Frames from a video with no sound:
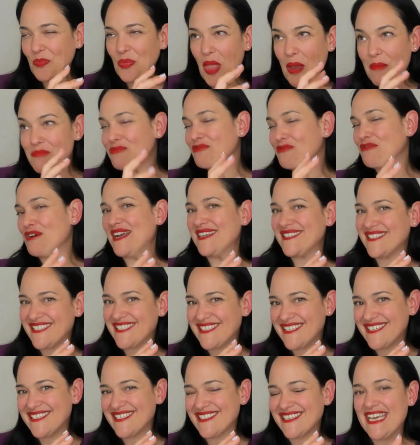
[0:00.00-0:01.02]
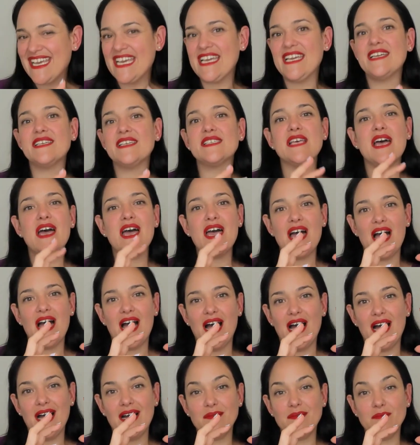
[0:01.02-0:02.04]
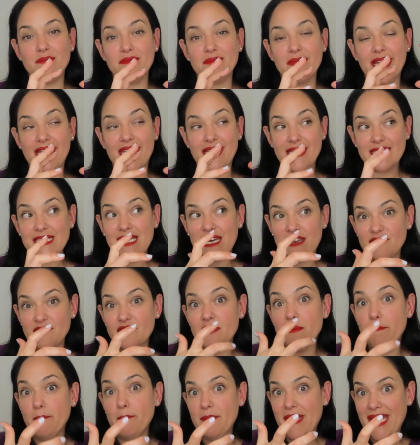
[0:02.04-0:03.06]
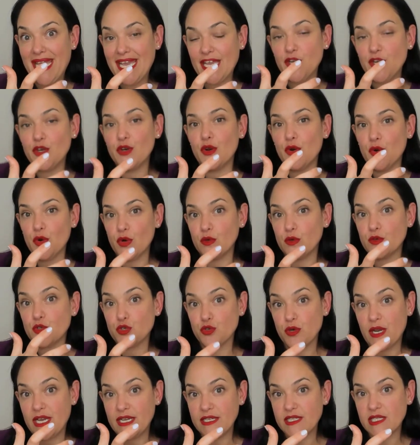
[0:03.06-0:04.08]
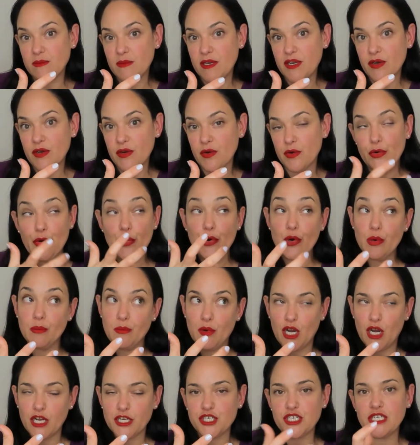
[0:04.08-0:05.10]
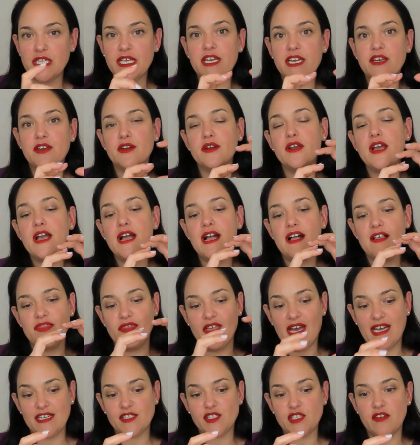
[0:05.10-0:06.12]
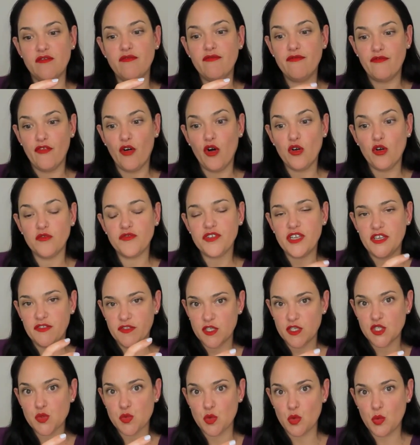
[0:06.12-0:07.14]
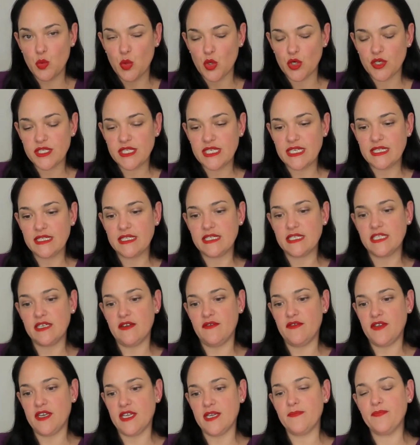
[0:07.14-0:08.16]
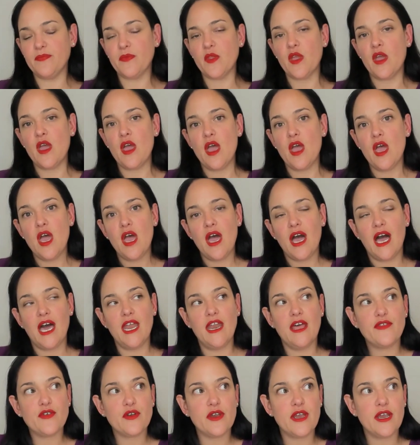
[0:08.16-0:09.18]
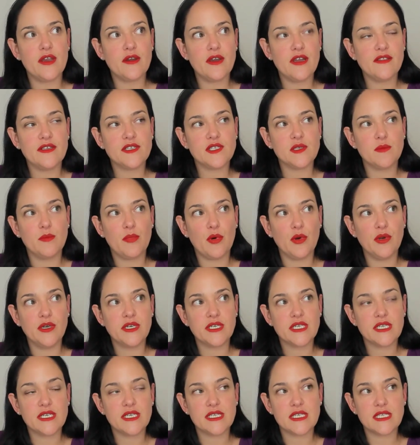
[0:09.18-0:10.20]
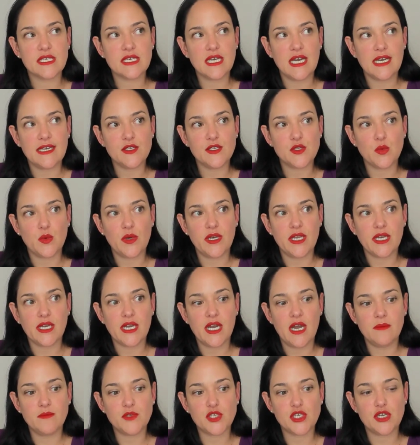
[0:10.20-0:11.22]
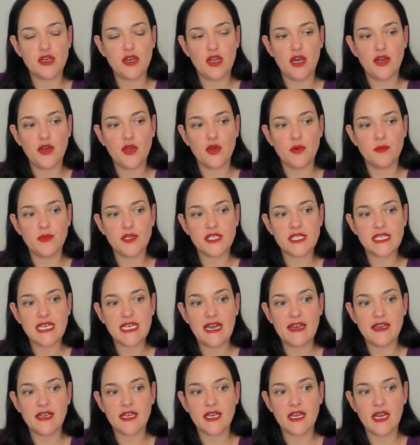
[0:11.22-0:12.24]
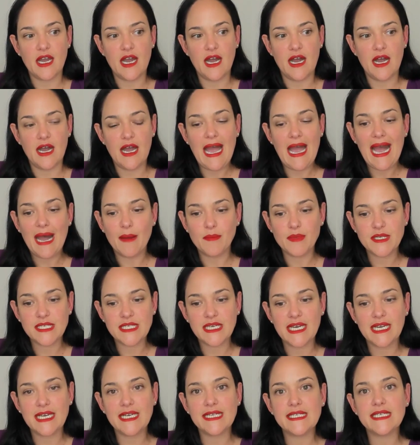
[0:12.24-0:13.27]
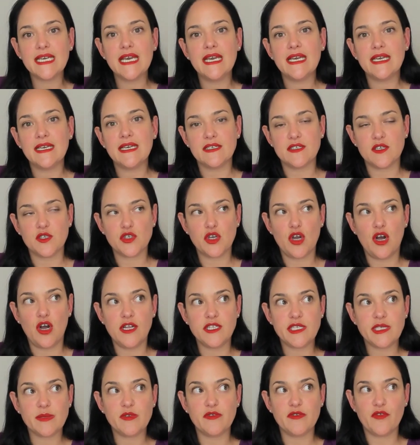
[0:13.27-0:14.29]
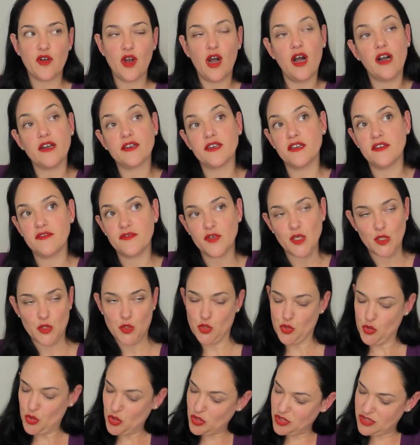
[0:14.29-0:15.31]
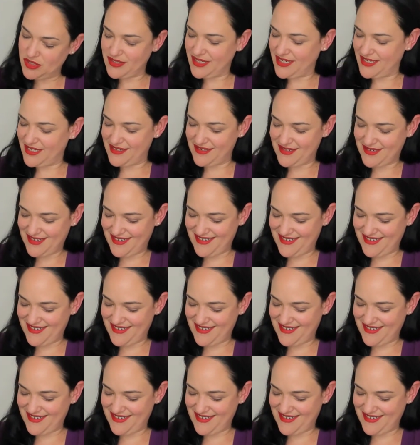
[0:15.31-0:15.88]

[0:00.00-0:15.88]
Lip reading: press these days, and it's kind of the main neurotransmitter or neuromodulator that's involved in this reward sensitivity. Another area that's important to discuss when it comes to non-homeostatic appetite is this concept of cognitive control and